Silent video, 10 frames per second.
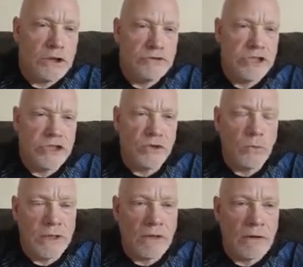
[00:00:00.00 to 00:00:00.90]
so we
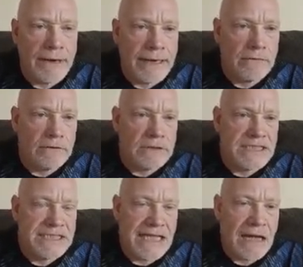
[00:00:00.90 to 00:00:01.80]
are at our
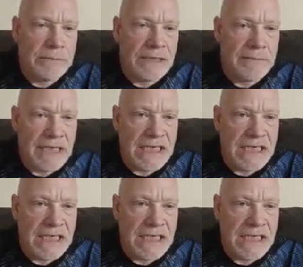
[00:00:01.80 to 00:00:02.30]
stop limit,